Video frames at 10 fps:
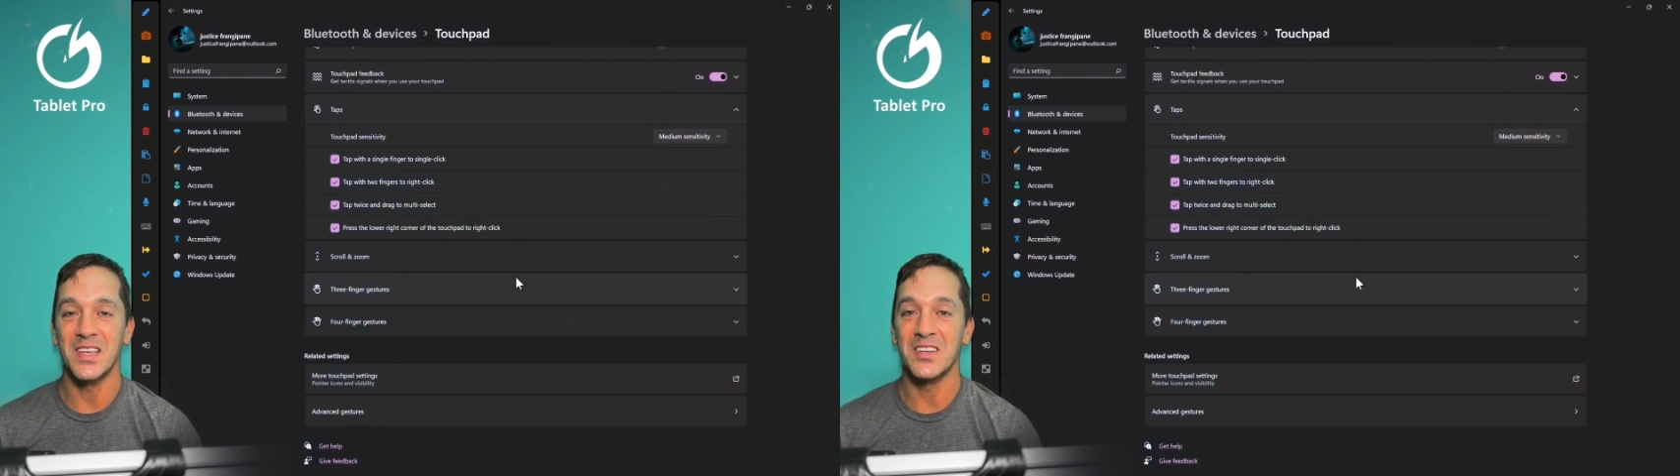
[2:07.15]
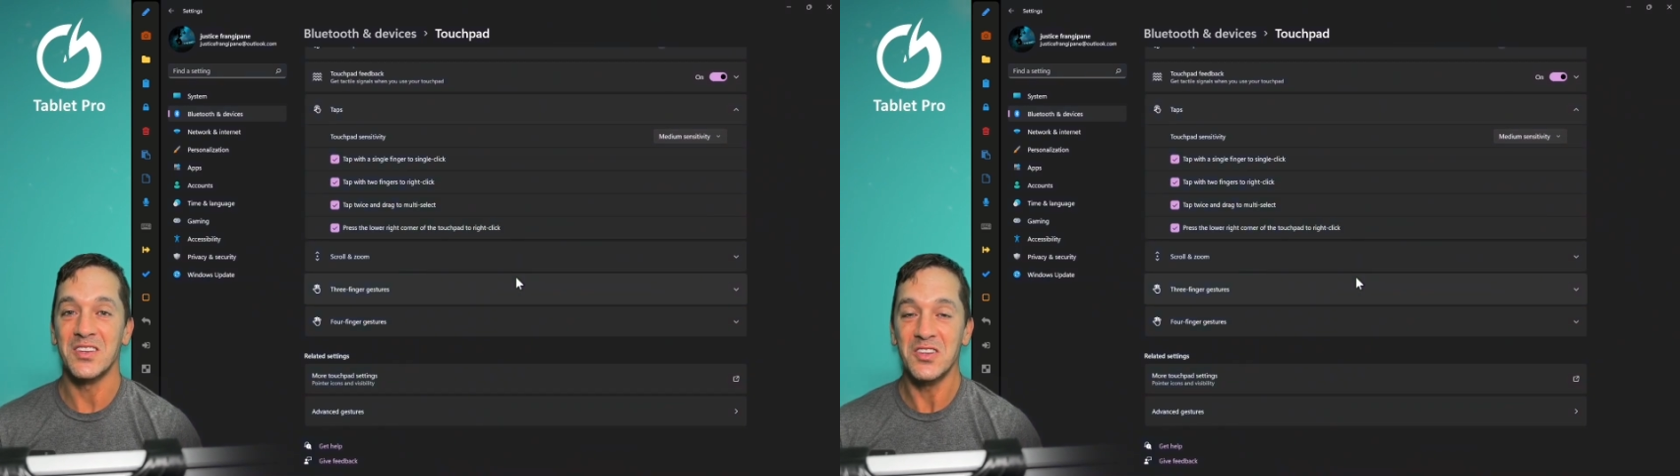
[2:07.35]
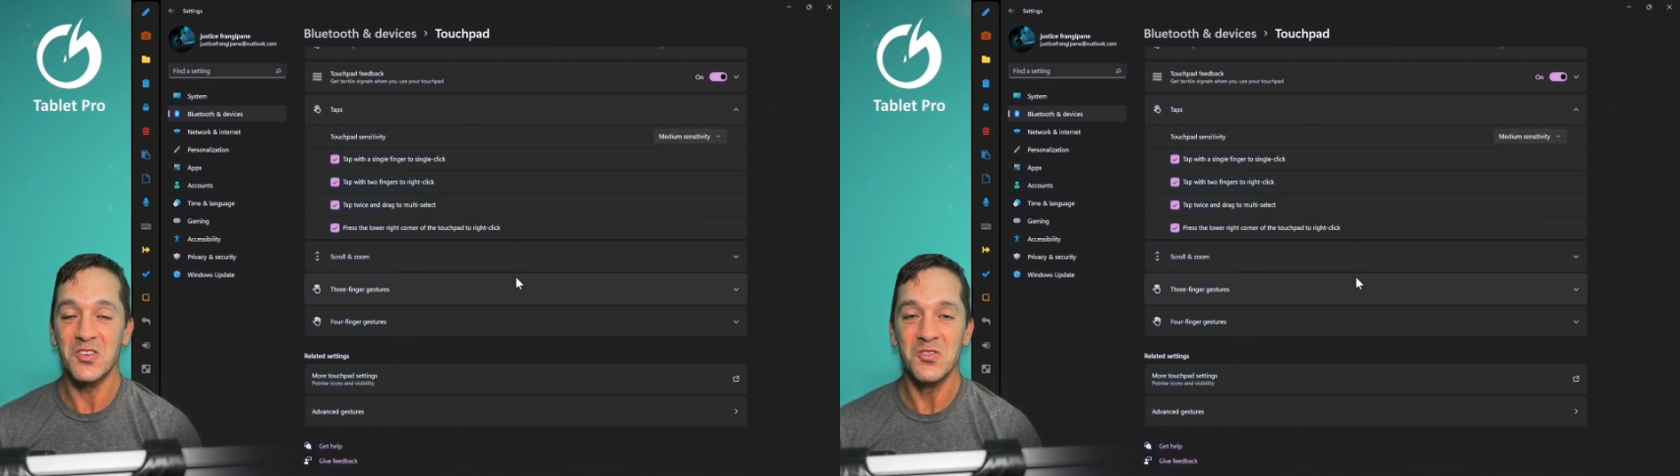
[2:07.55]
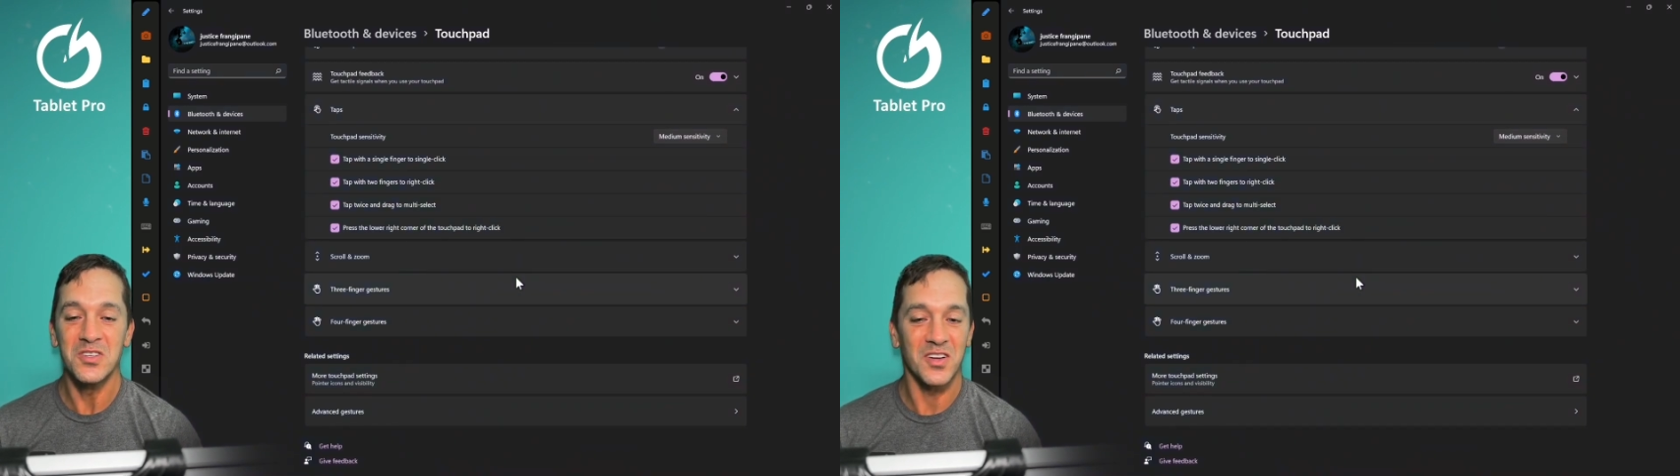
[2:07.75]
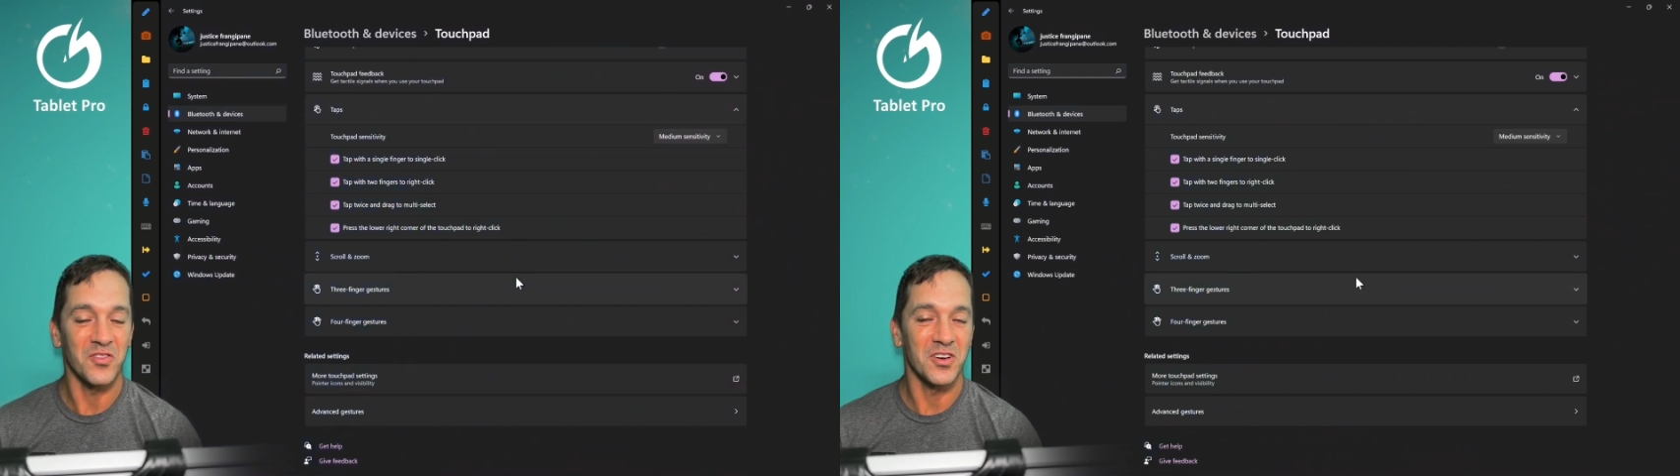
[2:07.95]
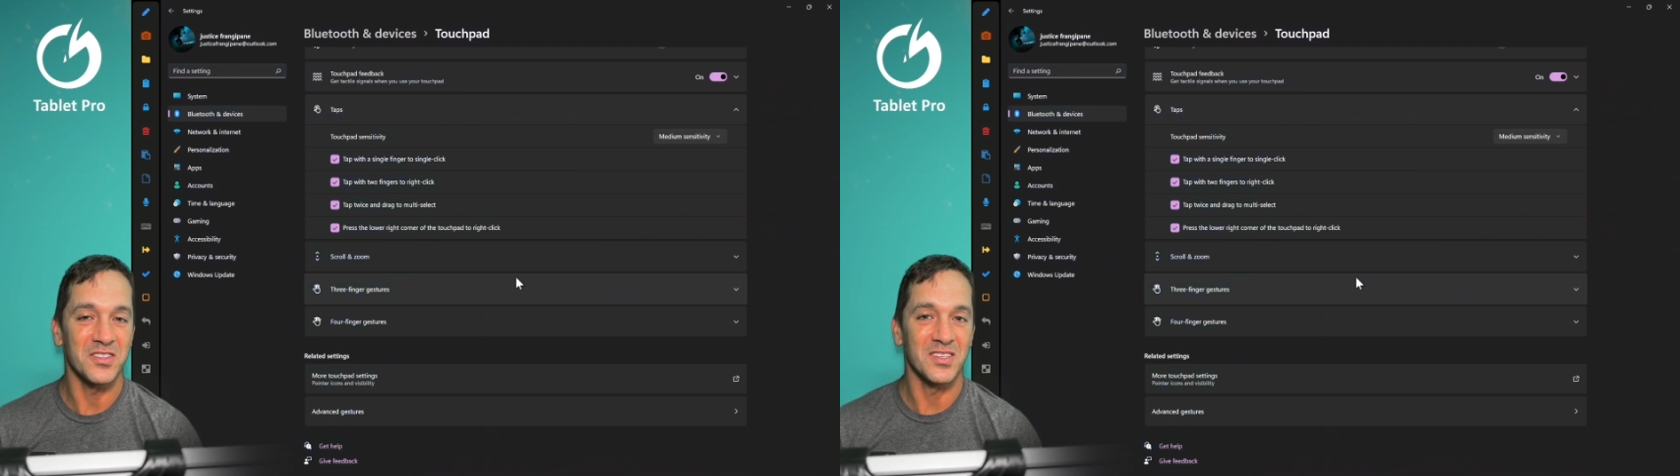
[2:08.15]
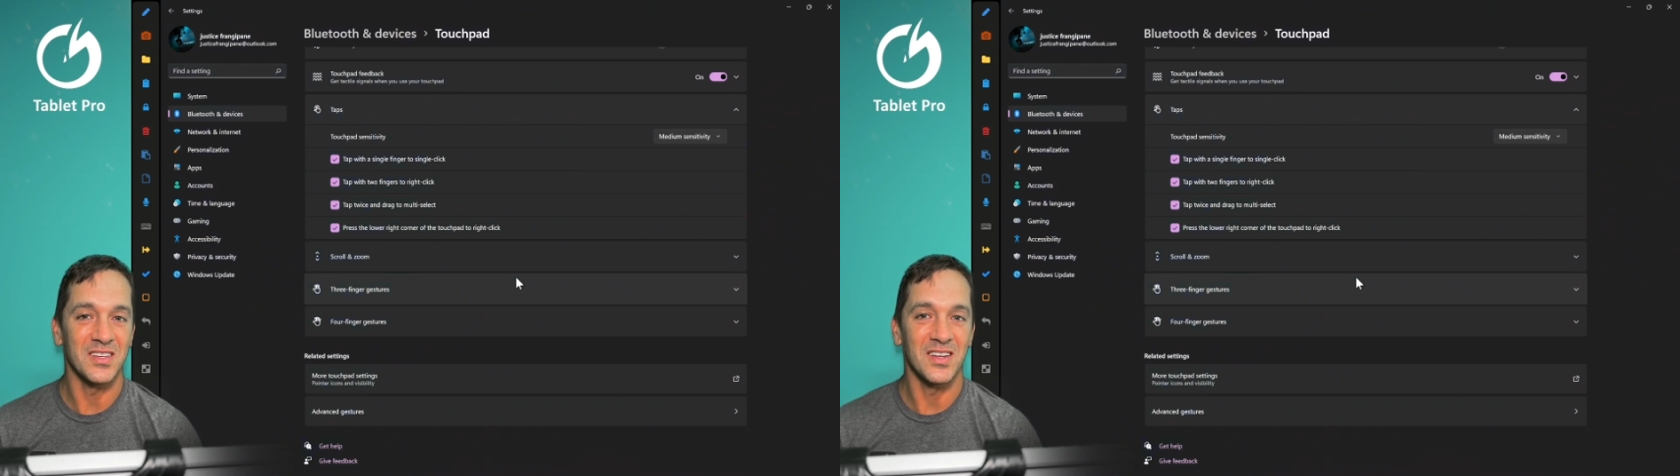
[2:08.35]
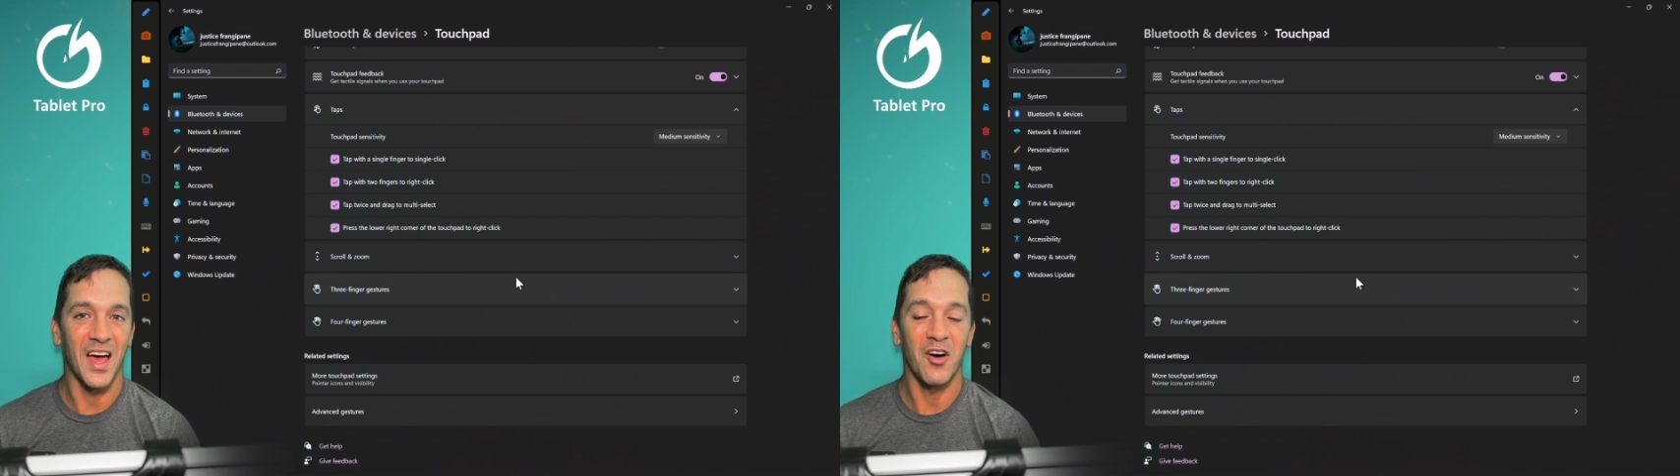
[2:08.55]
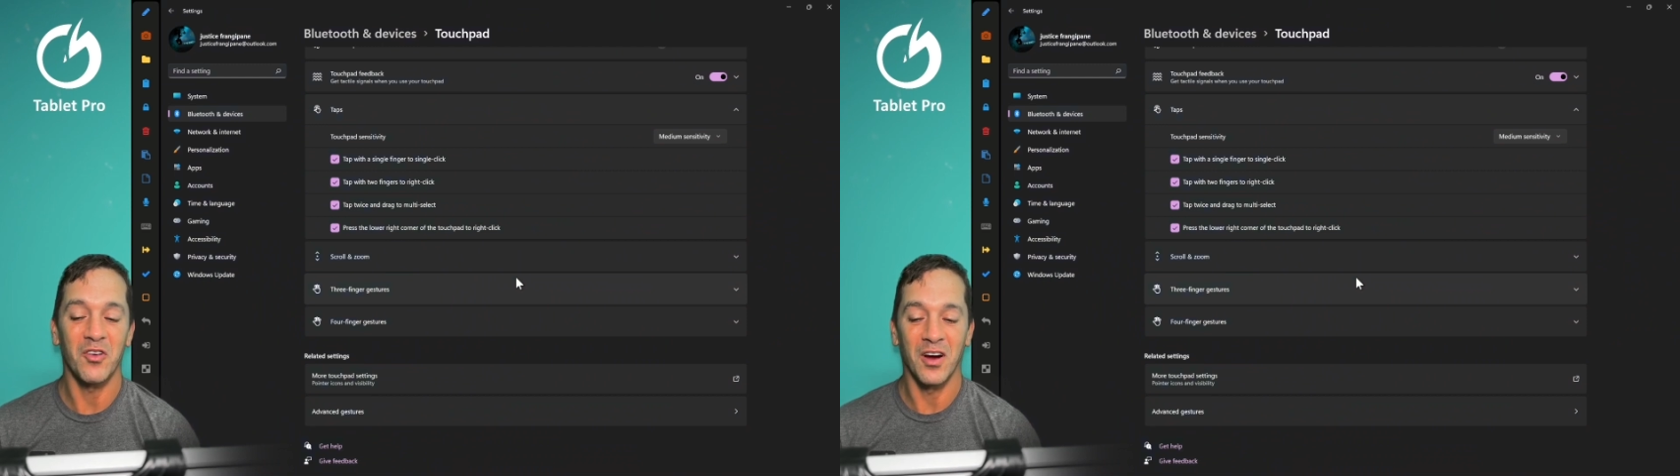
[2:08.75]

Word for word: huge difference in how